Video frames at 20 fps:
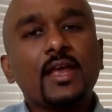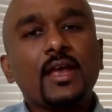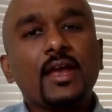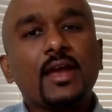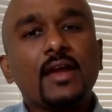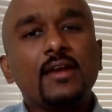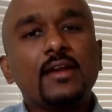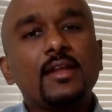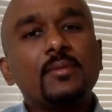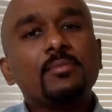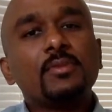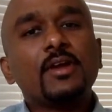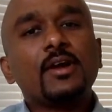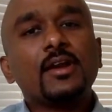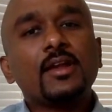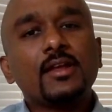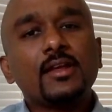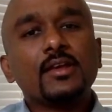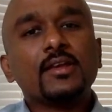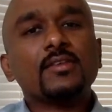and deep
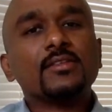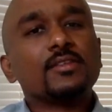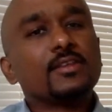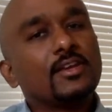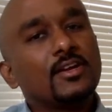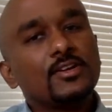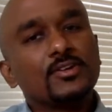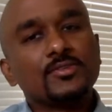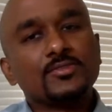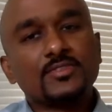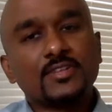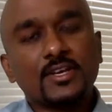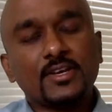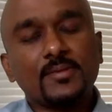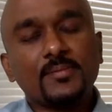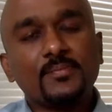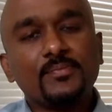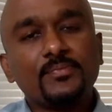learning is here to stay.